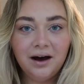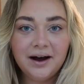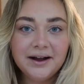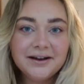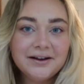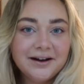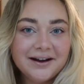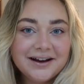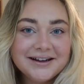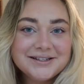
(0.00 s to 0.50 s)

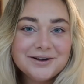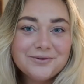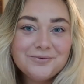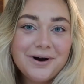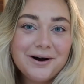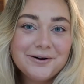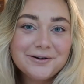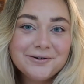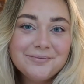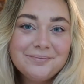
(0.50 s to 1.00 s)
Hi guys,
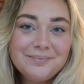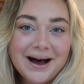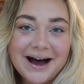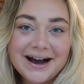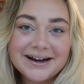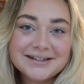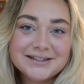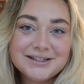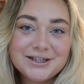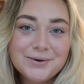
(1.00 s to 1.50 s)
welcome
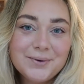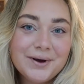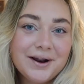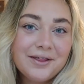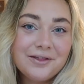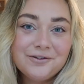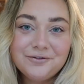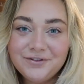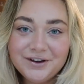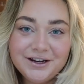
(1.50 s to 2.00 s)
back to
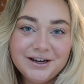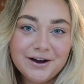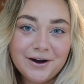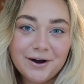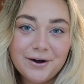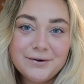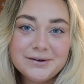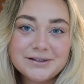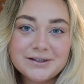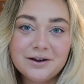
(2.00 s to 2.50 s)
another
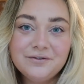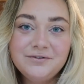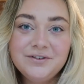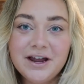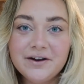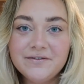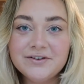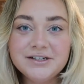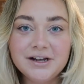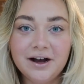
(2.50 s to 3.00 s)
video. So I've
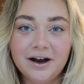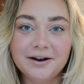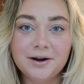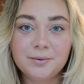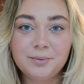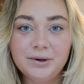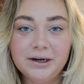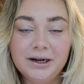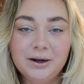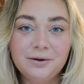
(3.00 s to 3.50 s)
never done
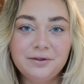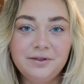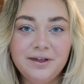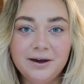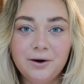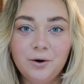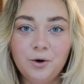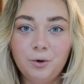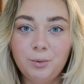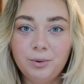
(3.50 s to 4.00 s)
a Pretty Little
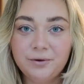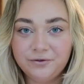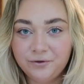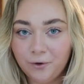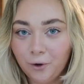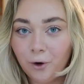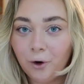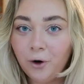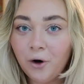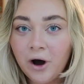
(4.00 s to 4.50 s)
Thing haul
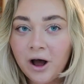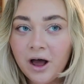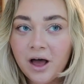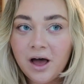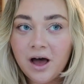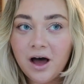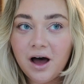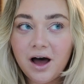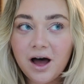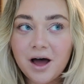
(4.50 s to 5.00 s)
before,
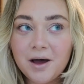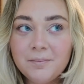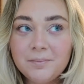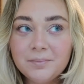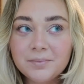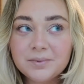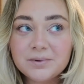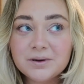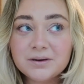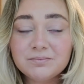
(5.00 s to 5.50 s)

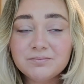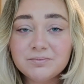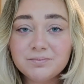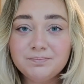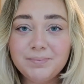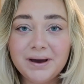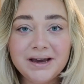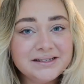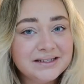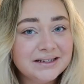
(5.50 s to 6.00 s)
um
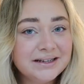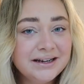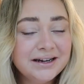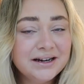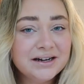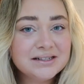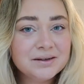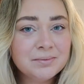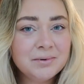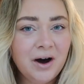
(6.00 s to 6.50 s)
basically
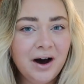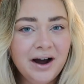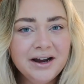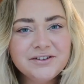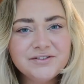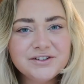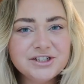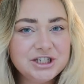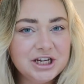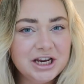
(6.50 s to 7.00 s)
because I'm
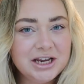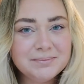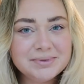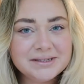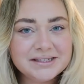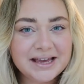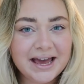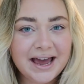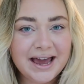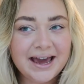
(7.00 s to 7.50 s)
kind of a
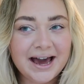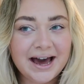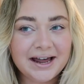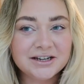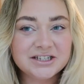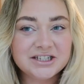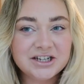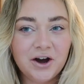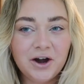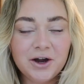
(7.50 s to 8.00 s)
cheapskate
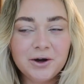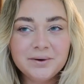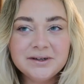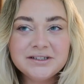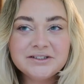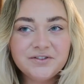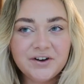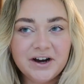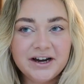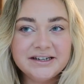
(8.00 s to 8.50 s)
and I
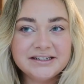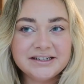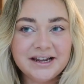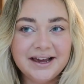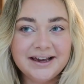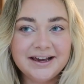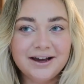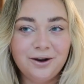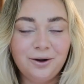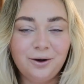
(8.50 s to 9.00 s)
always find
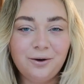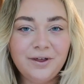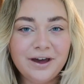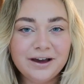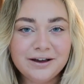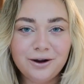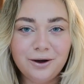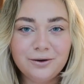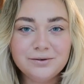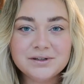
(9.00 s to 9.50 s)
like a lot of
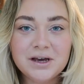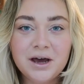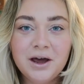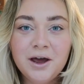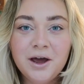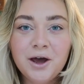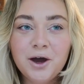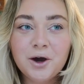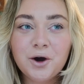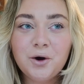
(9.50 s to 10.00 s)
their clothes
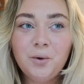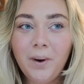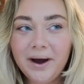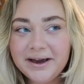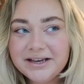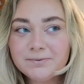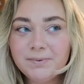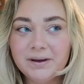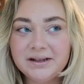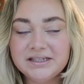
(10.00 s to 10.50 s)

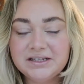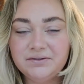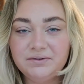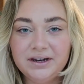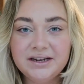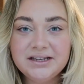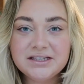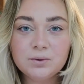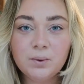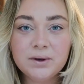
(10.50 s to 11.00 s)
quite expensive,
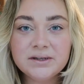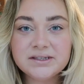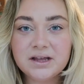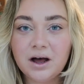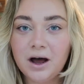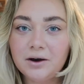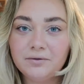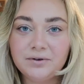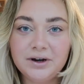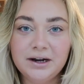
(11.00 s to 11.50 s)
at least the ones
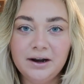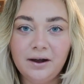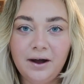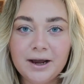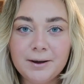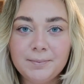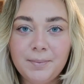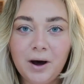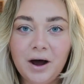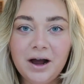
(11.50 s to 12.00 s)
that I really
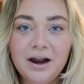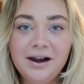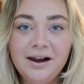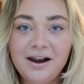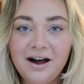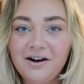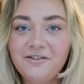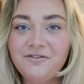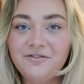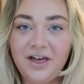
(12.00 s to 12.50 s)
like, but I
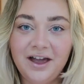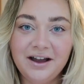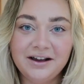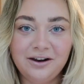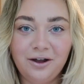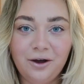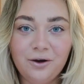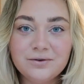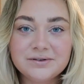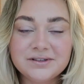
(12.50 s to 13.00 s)
love their
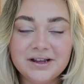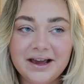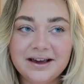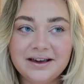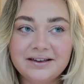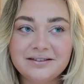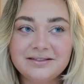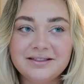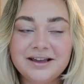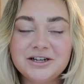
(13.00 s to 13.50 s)
clothes.
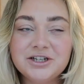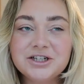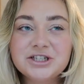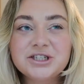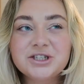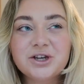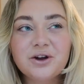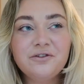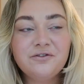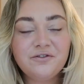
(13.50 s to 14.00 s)
Like, they're
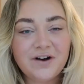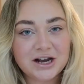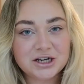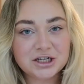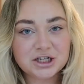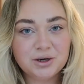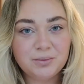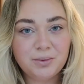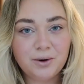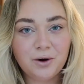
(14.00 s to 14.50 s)
just so
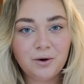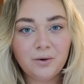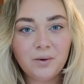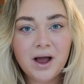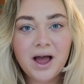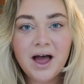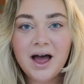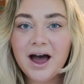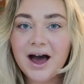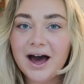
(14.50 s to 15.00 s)

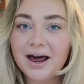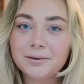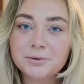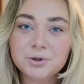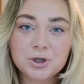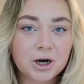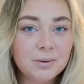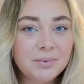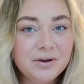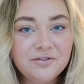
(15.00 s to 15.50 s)
fashionable and I'm
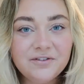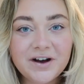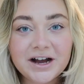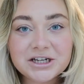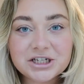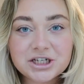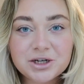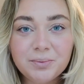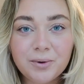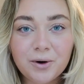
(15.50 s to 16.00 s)
trying to be
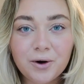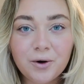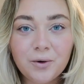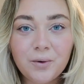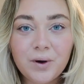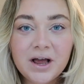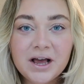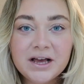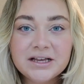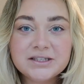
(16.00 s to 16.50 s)

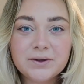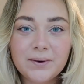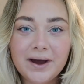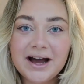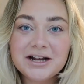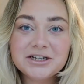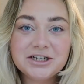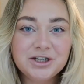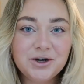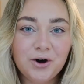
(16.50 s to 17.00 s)
fashionable. So I
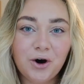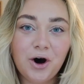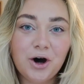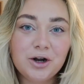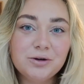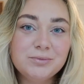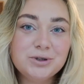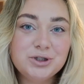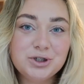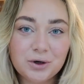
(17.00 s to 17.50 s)
actually
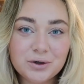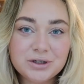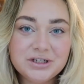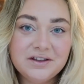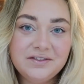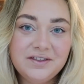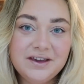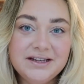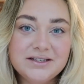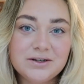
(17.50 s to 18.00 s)
got
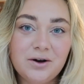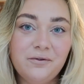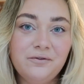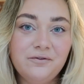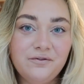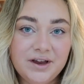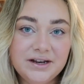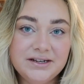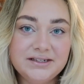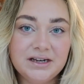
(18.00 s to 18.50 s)
majority of these
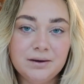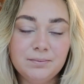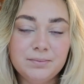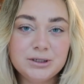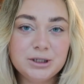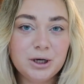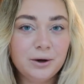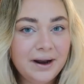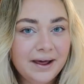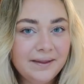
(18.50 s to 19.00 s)
on Vinted,
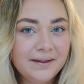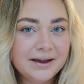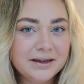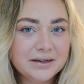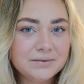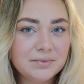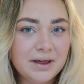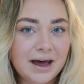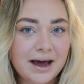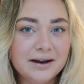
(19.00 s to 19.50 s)
but don't let
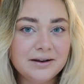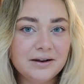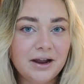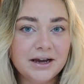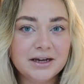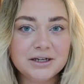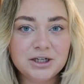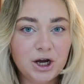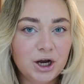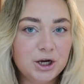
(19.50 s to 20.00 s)
that, that
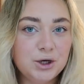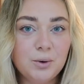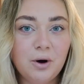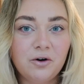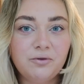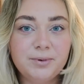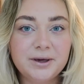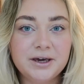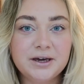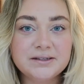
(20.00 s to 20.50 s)
like turn you
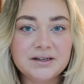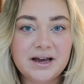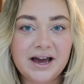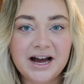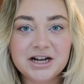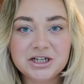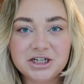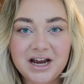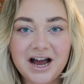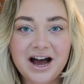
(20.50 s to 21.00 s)
off, because I
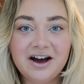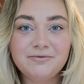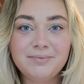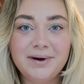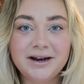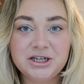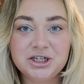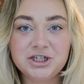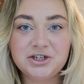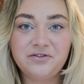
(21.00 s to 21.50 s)
actually have
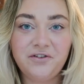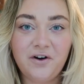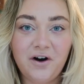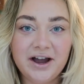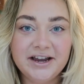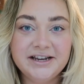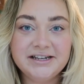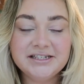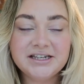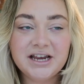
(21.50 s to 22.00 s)
managed to
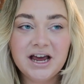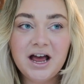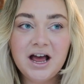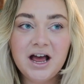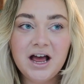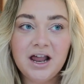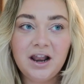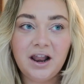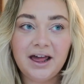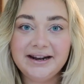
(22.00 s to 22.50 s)
find
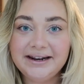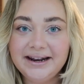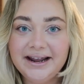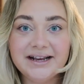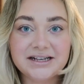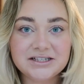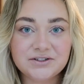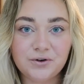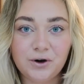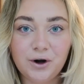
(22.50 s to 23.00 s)
like
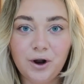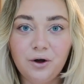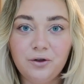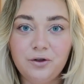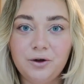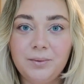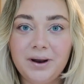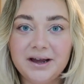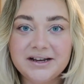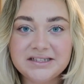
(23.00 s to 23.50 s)
links for a lot of
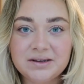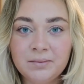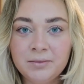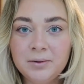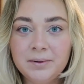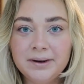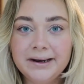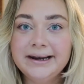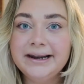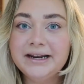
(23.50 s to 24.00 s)
them. Like, some
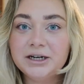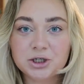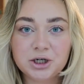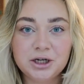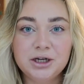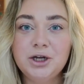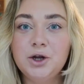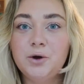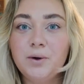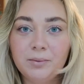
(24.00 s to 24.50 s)
of them are
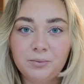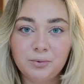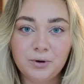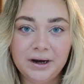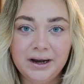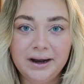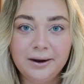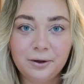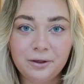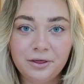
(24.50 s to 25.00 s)
literally new in
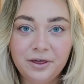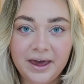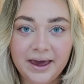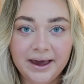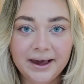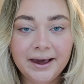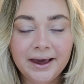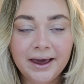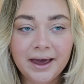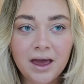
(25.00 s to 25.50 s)
Pretty Little
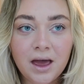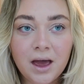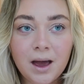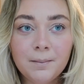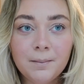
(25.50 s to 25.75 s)
Thing,